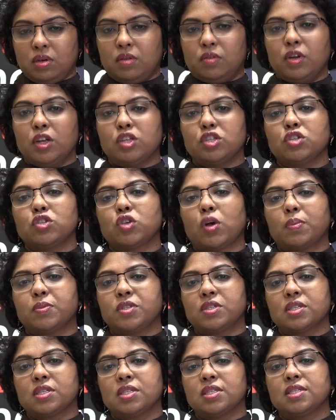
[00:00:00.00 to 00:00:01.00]
relations
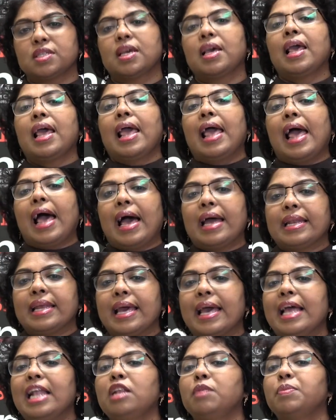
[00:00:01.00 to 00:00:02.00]
obstacles and
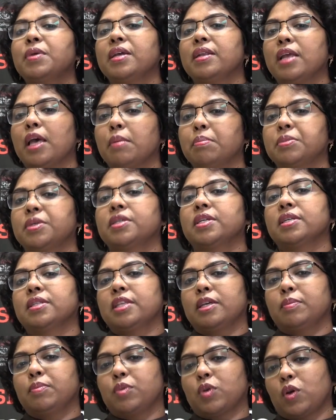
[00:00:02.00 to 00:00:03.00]
help in embedding
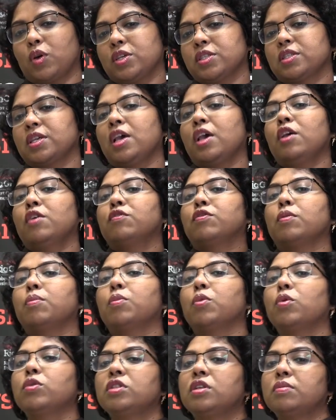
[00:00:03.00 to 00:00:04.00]
the employees
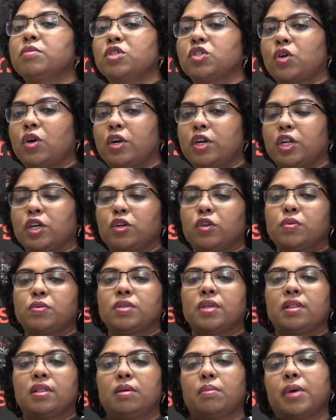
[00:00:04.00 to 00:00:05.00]
from both the majority
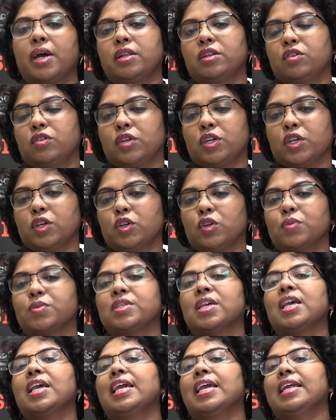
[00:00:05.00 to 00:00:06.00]
groups and the minority
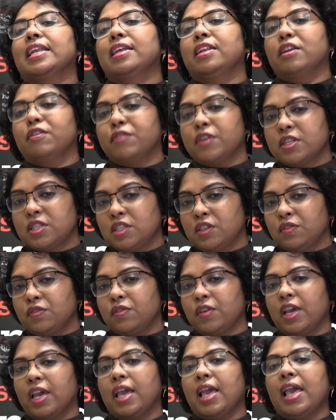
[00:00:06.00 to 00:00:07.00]
groups in an effective
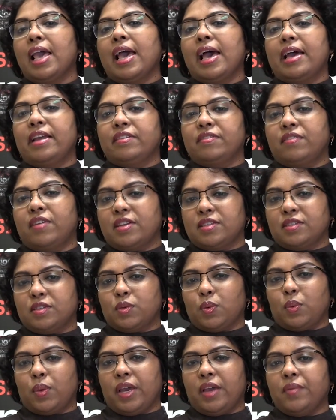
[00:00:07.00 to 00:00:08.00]
way and
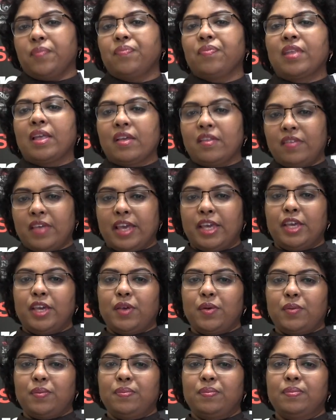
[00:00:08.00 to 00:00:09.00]
faster way. Thank you.